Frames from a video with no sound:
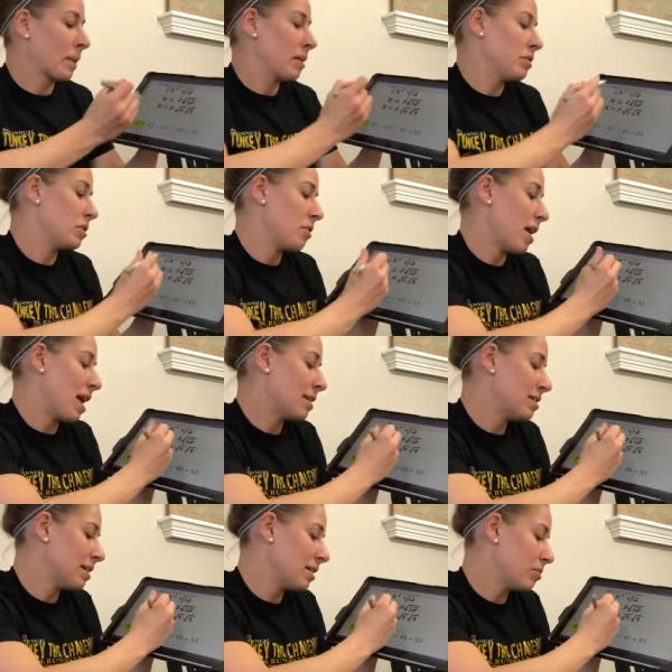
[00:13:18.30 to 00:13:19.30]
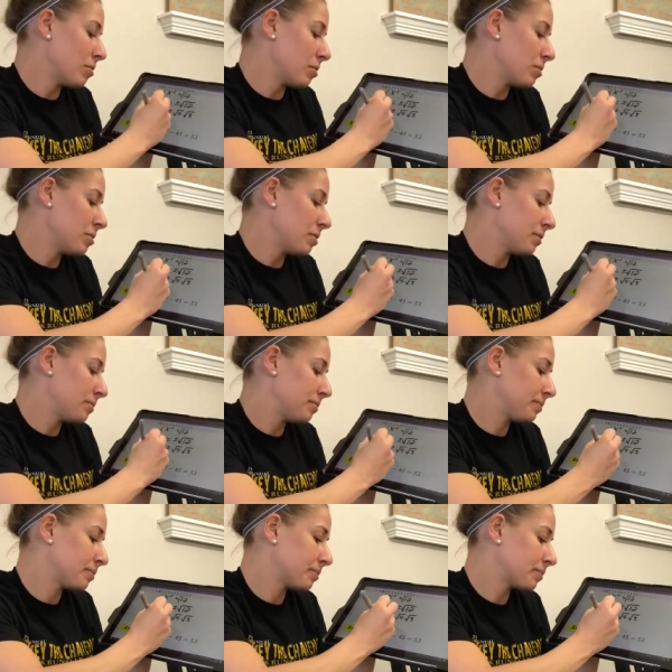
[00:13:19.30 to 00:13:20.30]
So x equals
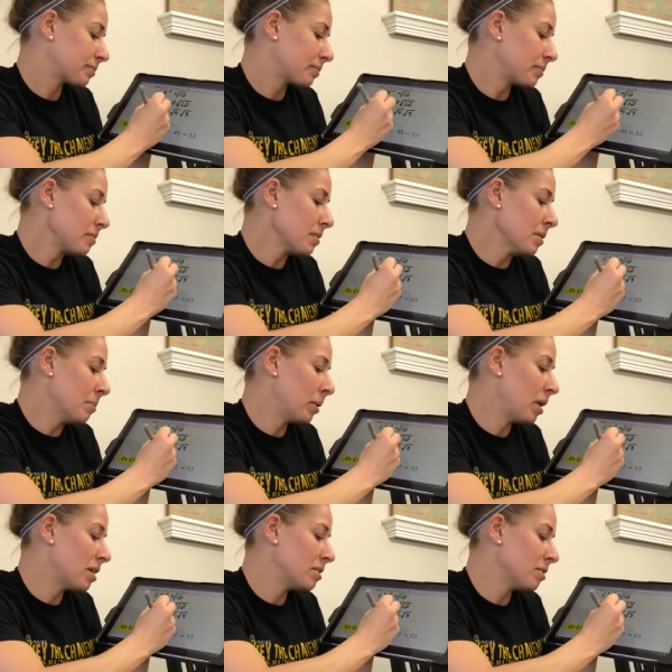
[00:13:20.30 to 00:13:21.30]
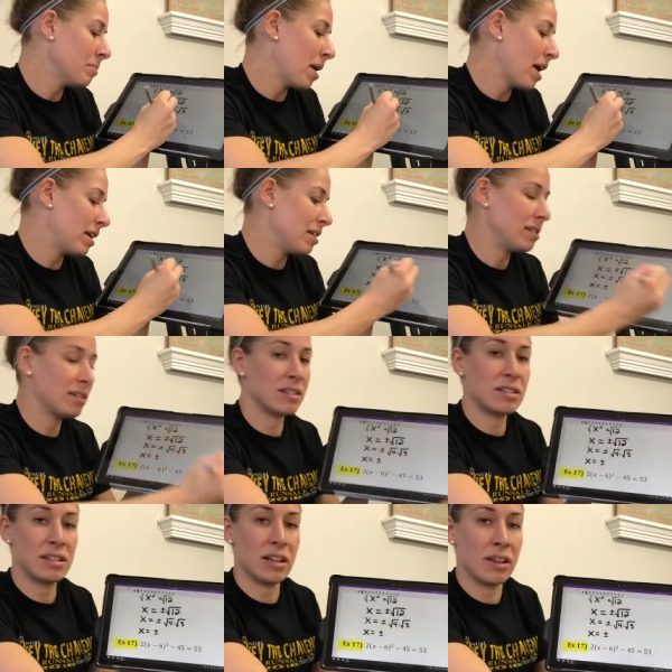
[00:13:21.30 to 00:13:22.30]
plus or minus,
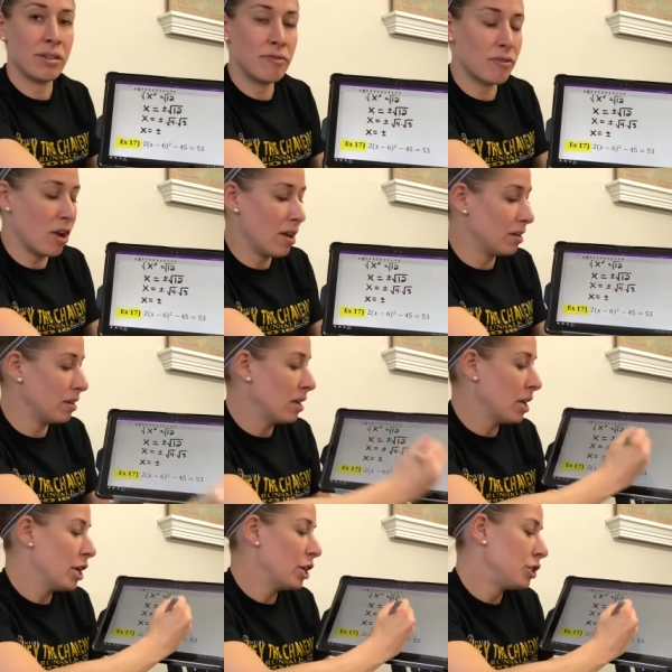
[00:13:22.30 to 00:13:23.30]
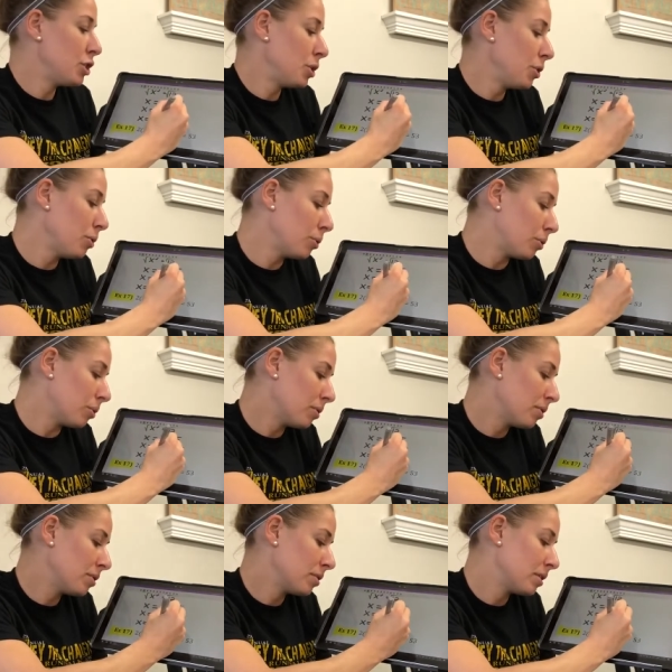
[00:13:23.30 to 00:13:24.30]
still in the front, 2
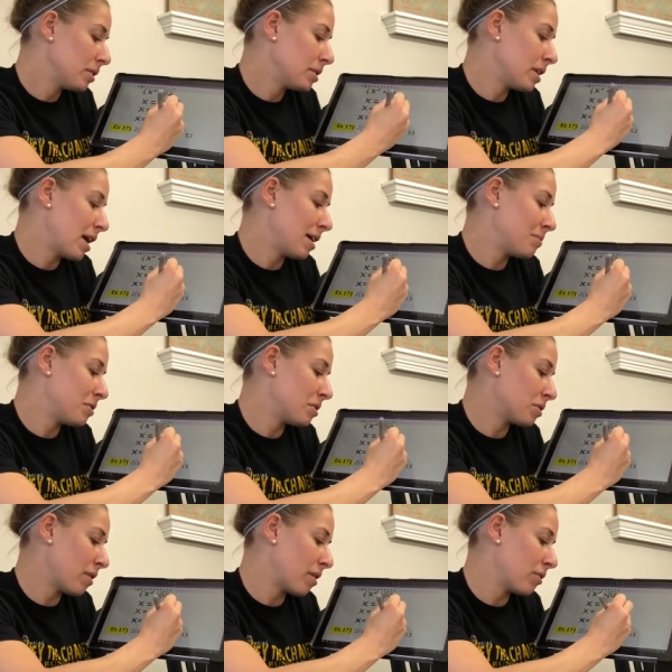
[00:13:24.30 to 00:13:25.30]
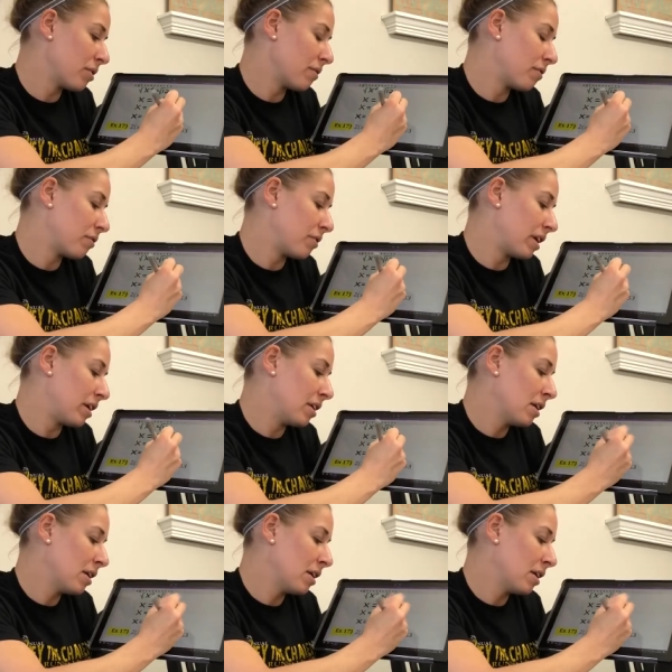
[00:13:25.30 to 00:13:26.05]
times the square root of 3.